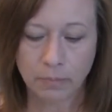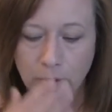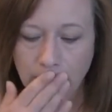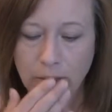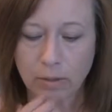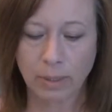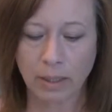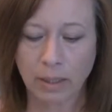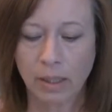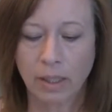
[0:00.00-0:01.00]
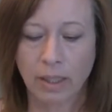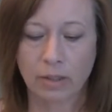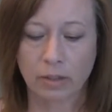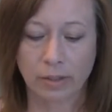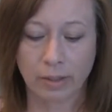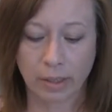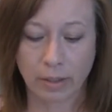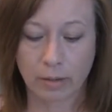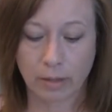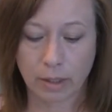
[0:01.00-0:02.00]
Excuse me, it's
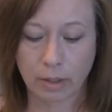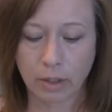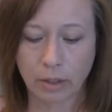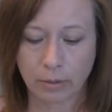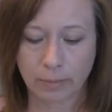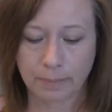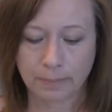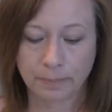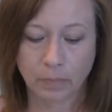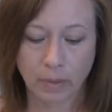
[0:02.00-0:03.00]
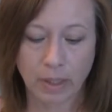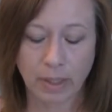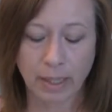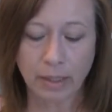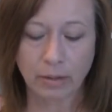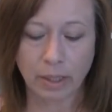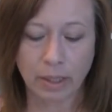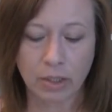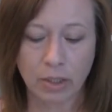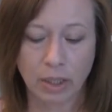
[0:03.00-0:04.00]
currently 32. In
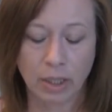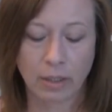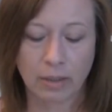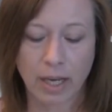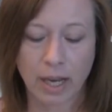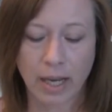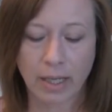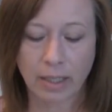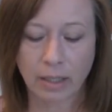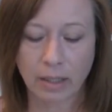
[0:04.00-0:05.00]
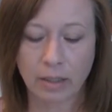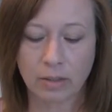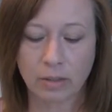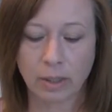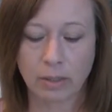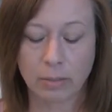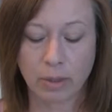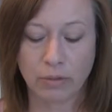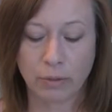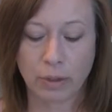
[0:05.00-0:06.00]
Anchorage, the high is going to
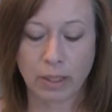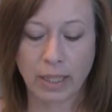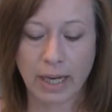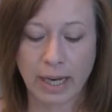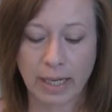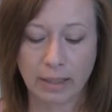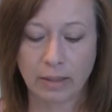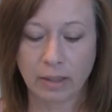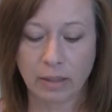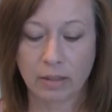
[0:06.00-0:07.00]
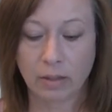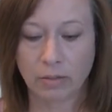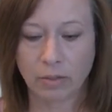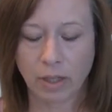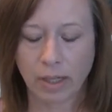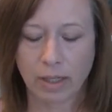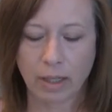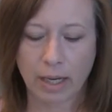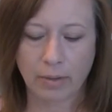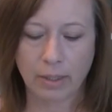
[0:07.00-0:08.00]
be 48. It's very
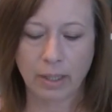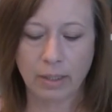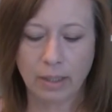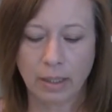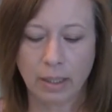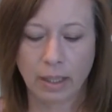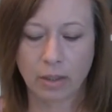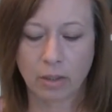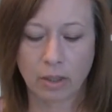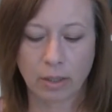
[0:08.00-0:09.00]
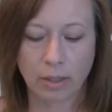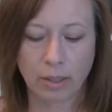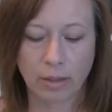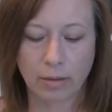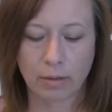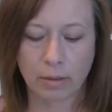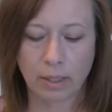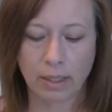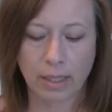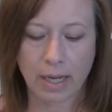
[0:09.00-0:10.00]
cloudy and currently
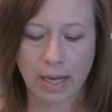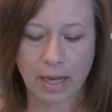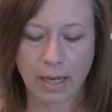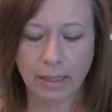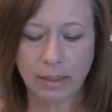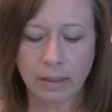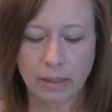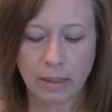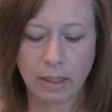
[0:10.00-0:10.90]
39.